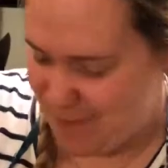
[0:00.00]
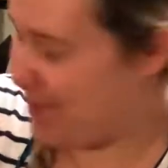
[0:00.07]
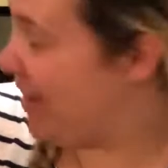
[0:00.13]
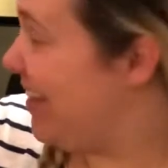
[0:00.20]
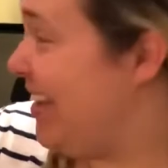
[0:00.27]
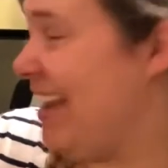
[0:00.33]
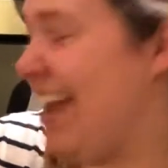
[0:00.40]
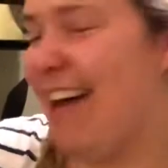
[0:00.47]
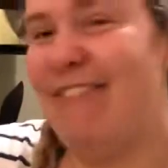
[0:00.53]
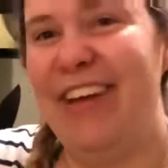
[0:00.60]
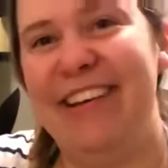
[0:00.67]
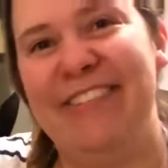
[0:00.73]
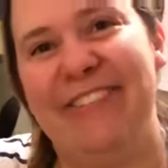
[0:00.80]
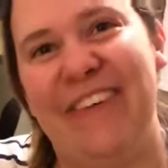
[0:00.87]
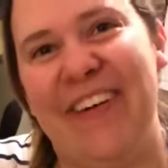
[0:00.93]
put it in the
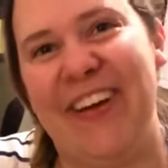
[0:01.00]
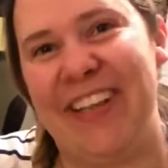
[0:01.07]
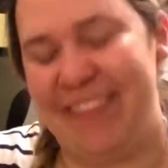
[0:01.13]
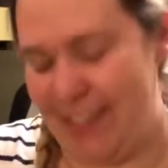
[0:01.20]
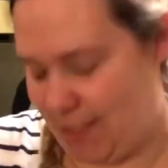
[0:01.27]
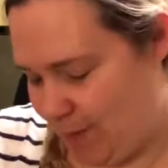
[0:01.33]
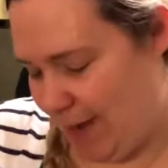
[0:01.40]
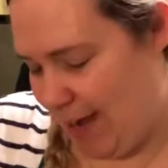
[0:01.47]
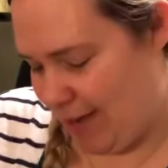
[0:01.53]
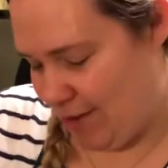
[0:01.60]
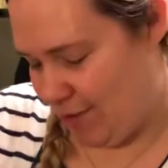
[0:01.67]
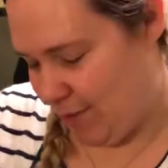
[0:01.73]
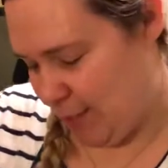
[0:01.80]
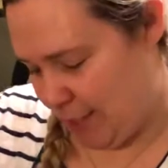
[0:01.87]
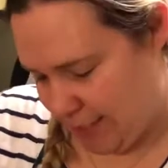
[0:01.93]
oven for, the recipe I
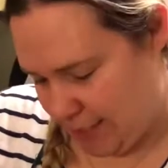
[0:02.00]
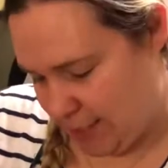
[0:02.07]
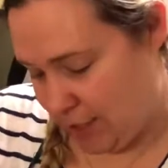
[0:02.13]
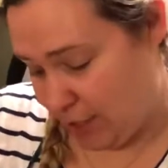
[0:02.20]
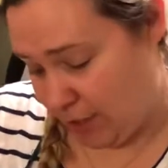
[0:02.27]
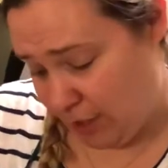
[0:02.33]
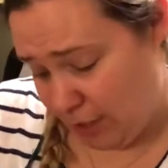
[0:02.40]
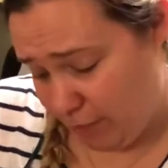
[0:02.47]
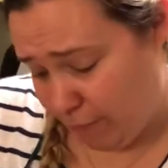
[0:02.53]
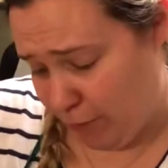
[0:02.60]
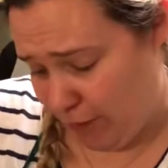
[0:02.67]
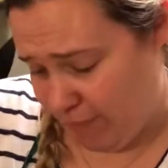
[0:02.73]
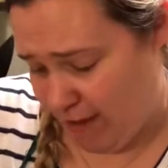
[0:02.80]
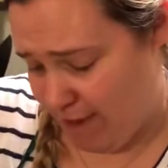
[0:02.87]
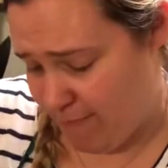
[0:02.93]
use says 30 to
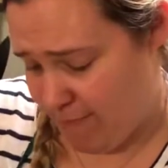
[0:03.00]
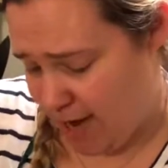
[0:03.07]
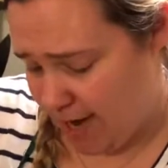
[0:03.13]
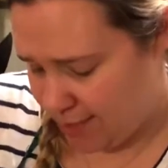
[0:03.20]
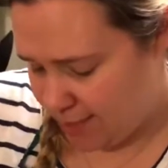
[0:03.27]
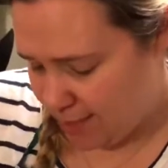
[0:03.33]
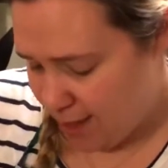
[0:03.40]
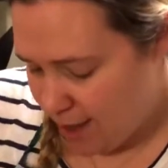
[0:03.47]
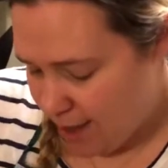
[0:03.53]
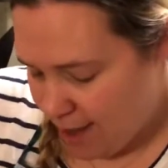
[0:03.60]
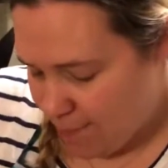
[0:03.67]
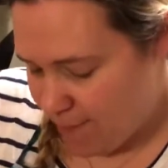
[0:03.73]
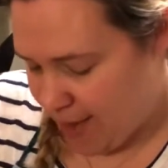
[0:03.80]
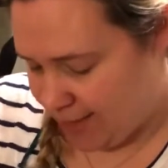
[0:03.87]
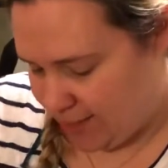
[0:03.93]
45 minutes,
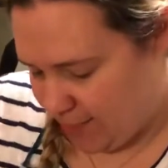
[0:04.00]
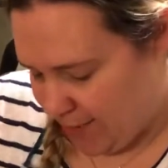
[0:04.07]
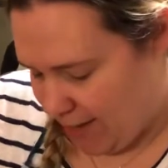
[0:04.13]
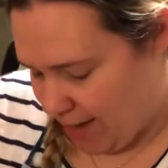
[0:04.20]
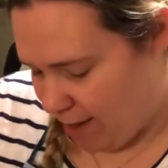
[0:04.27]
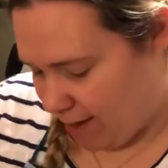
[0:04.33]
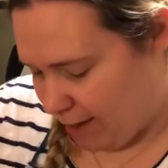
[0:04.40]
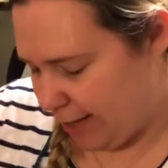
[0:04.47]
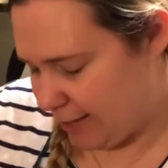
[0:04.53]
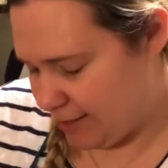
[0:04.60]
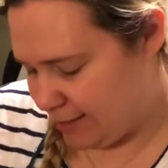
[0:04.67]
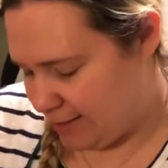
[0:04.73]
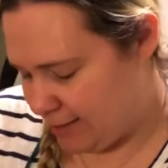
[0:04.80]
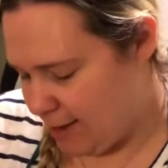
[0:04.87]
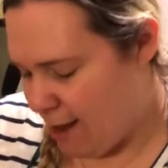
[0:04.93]
but to be
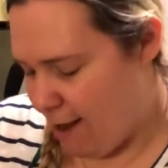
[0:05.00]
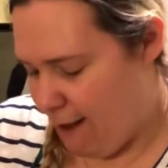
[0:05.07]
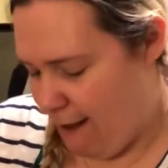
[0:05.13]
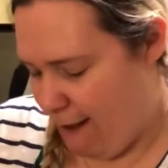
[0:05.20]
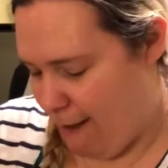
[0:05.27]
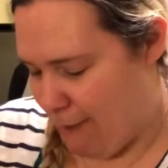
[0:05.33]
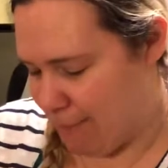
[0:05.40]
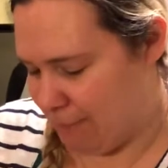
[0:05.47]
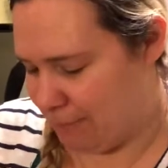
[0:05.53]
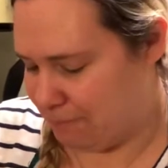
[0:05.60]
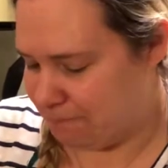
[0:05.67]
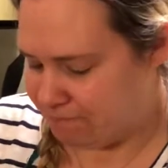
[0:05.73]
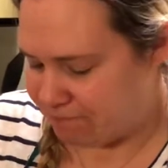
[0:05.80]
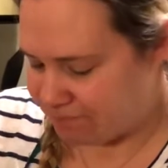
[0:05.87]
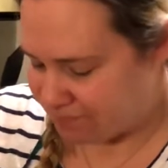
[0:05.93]
honest,
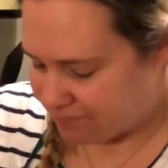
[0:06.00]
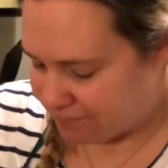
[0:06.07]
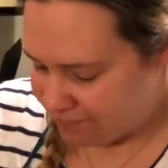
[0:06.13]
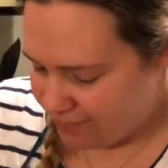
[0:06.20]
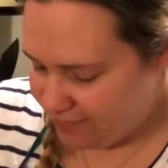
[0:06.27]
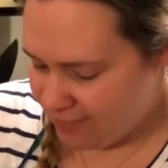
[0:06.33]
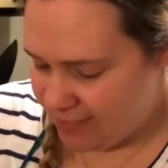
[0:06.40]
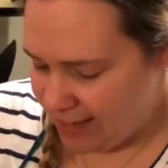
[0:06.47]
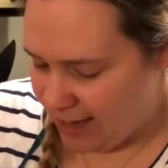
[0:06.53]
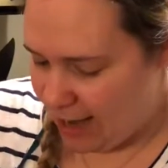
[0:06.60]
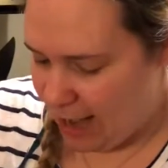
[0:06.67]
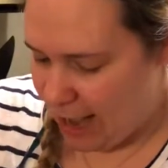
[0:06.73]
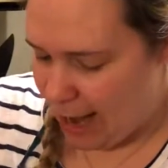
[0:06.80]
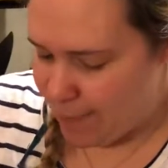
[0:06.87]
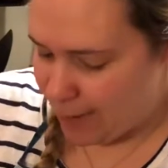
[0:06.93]

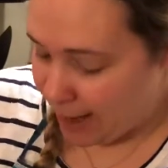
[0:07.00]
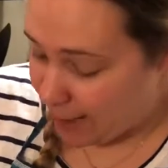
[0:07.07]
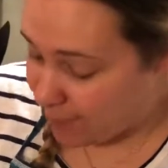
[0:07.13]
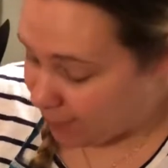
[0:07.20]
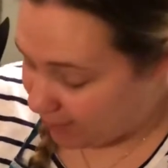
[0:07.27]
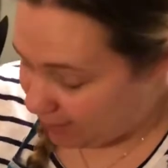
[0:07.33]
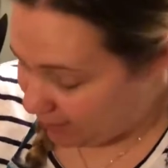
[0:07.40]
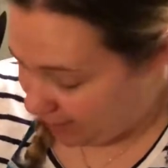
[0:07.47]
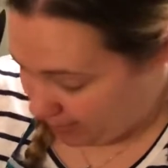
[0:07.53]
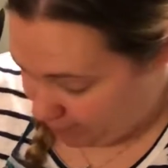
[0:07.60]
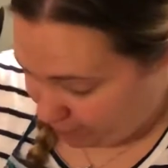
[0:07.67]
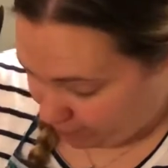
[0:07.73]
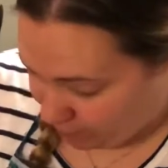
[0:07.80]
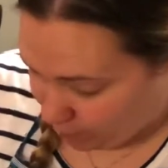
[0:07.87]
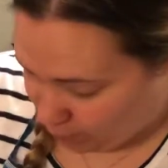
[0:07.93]
I probably put it
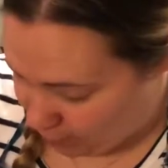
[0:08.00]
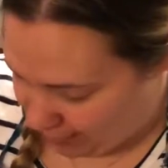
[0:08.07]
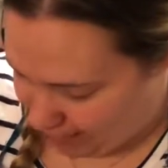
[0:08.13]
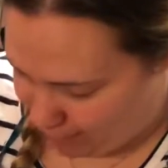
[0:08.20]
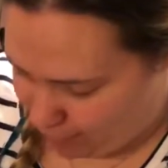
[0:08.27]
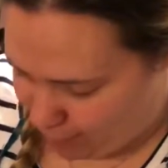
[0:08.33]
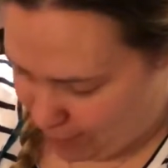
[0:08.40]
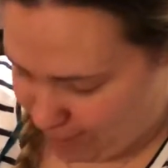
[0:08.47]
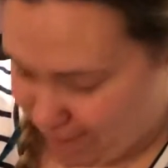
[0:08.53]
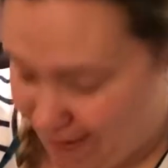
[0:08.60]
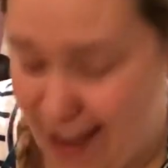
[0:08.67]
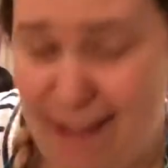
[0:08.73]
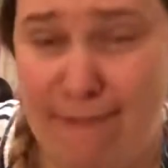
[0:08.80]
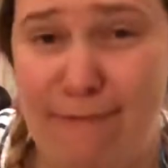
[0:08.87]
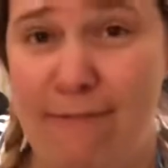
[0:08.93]
in for more like
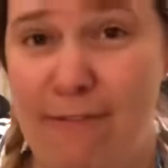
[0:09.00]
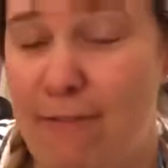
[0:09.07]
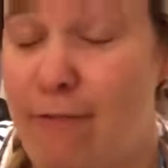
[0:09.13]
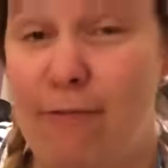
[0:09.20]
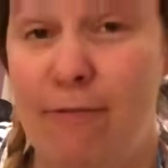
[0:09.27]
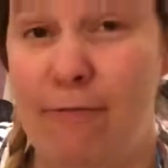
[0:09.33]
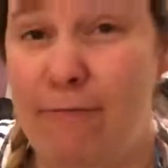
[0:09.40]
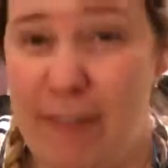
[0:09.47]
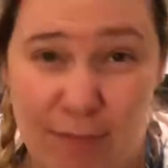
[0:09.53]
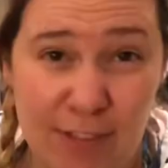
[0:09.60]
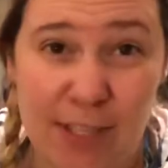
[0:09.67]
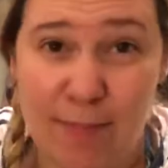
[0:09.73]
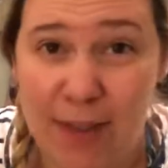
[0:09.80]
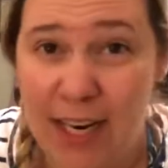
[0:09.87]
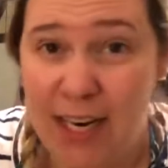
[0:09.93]

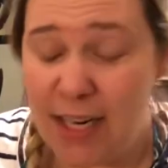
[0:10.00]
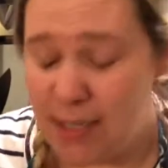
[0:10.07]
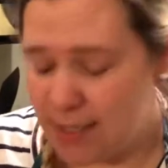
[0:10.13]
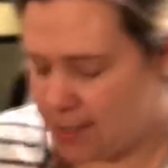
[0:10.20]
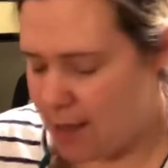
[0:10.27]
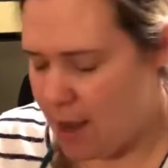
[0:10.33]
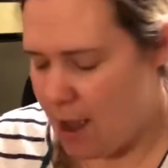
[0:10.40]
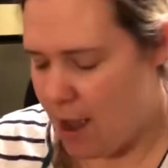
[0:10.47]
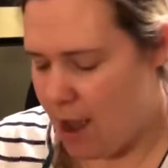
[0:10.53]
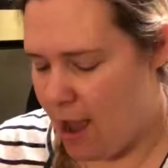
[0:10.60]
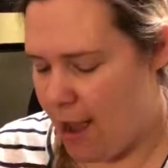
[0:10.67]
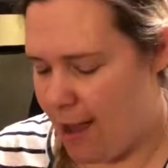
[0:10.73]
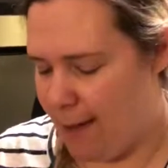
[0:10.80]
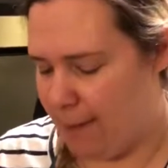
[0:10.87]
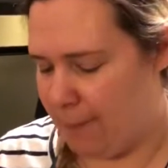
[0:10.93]
45-50 minutes.
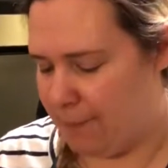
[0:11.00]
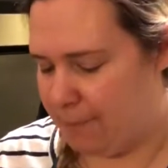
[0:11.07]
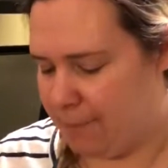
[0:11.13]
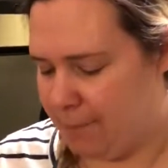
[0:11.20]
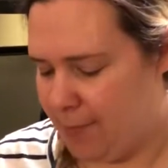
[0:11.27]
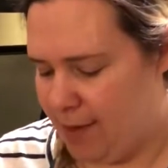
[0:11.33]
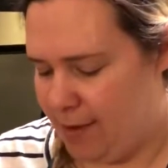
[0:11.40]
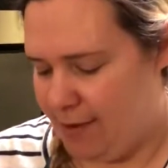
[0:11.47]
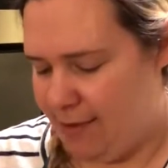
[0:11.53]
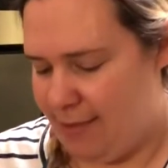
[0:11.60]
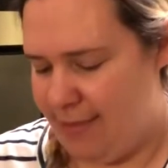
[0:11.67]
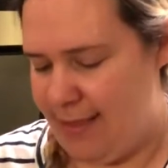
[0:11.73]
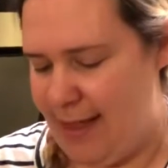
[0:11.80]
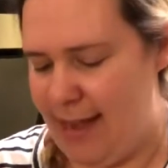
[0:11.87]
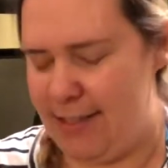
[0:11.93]

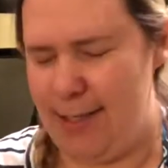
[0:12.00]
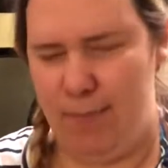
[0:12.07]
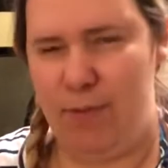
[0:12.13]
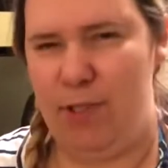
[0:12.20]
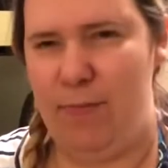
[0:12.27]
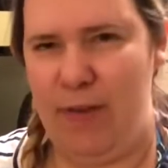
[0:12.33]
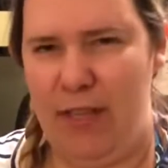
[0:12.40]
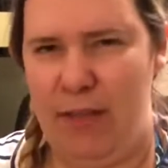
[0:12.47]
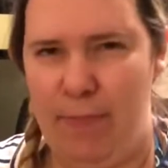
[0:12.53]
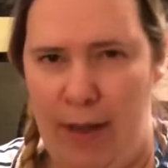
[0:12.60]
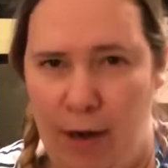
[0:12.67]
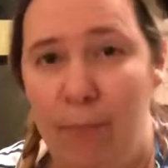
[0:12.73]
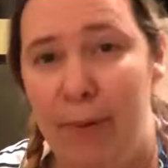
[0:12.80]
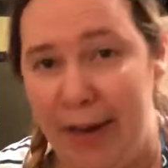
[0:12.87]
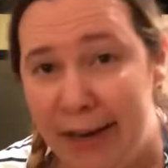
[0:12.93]
That seems to be the
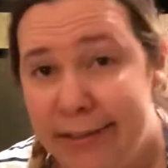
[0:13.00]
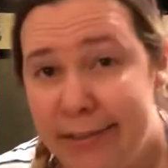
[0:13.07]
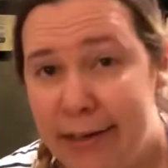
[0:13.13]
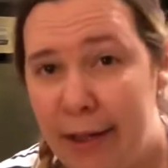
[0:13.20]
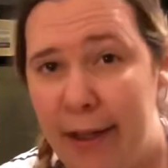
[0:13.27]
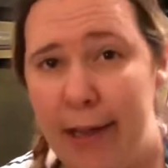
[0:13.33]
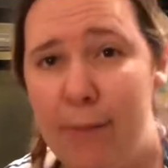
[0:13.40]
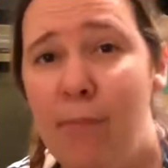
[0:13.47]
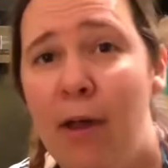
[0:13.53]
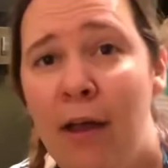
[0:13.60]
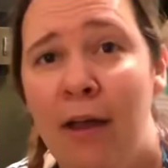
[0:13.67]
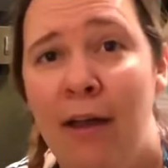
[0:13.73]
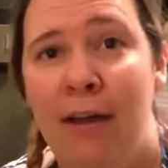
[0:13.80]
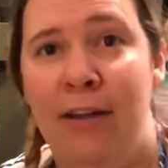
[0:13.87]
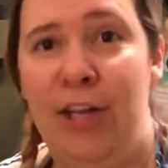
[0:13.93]
better bake time.
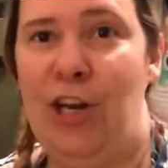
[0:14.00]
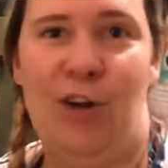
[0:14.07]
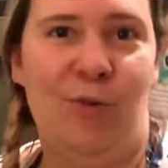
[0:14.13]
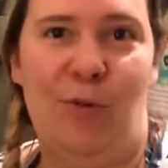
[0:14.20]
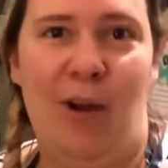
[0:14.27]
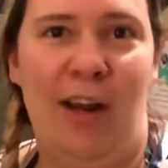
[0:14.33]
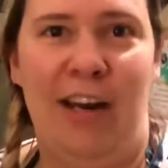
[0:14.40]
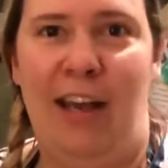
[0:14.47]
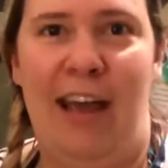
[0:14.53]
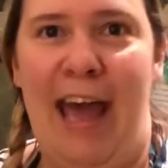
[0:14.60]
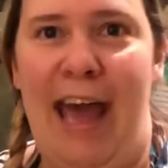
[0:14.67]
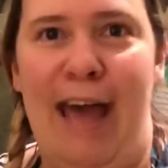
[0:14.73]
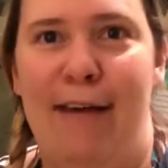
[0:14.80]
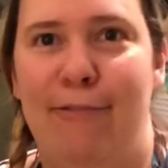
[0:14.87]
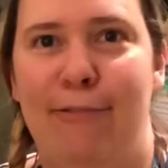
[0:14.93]
You don't want to
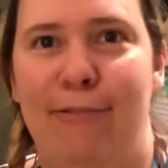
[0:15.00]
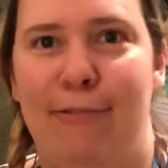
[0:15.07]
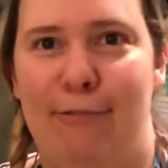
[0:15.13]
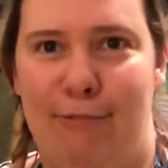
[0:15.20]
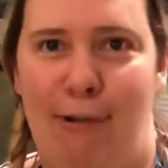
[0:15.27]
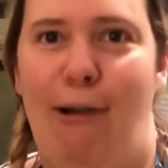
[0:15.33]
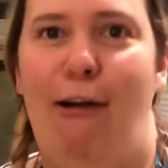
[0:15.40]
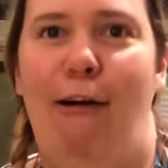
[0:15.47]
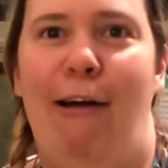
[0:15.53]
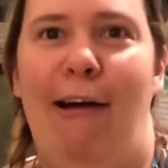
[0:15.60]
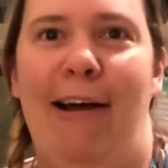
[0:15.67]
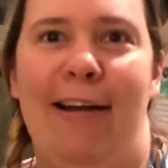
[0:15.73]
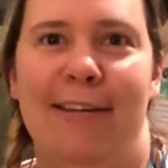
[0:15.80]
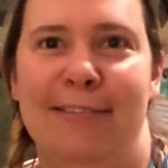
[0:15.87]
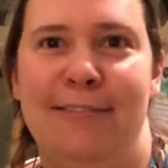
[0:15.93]
have
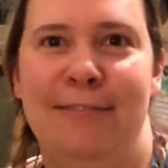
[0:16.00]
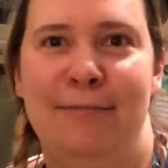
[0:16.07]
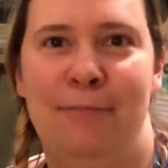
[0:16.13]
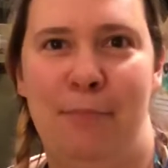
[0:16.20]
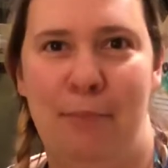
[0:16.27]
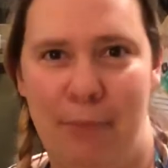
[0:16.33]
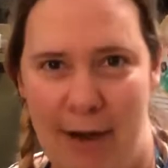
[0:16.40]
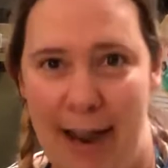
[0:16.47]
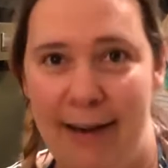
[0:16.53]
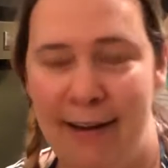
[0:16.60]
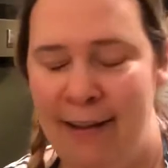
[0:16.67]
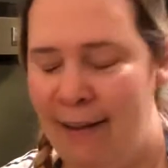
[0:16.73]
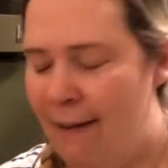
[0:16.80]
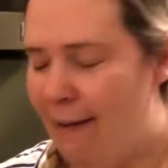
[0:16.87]
raw bread.